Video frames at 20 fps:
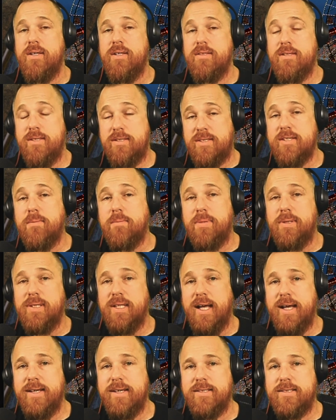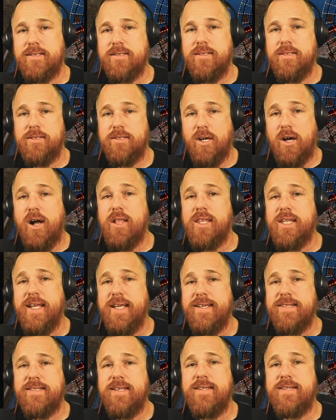that symbolize the
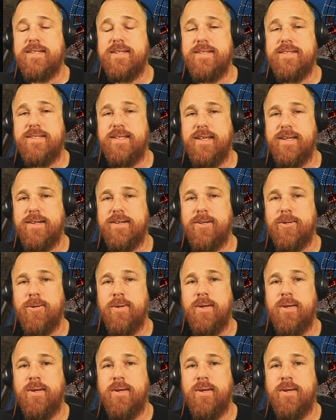holiday season is here,